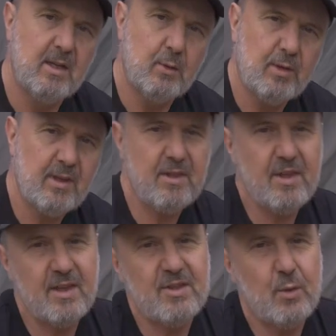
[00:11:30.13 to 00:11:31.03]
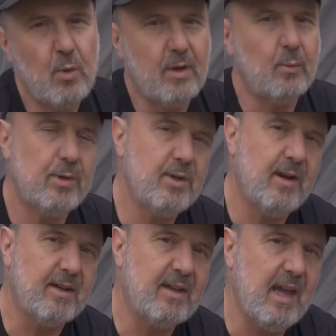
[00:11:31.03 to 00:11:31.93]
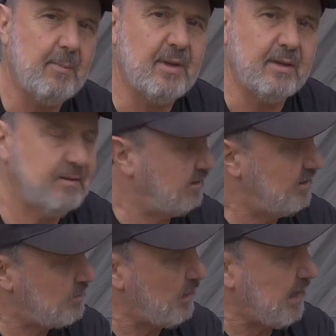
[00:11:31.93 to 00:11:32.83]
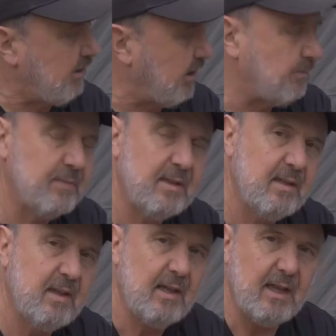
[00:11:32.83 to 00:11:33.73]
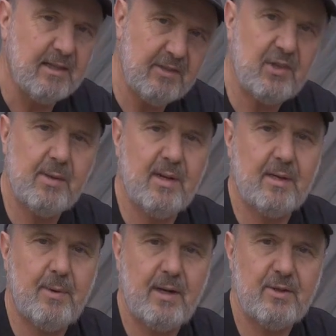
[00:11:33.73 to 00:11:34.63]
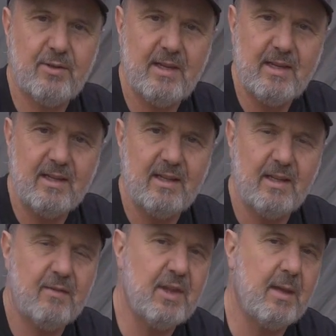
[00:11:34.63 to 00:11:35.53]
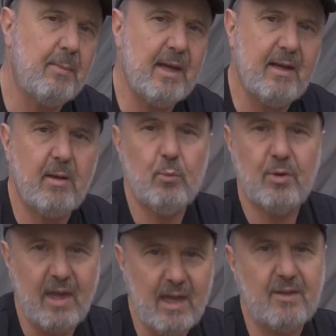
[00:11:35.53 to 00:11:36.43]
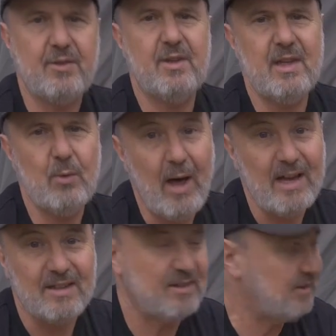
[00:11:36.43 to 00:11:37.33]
One of the things you want when you're out camping is power. A lithium-ion battery can give you that power without the weight.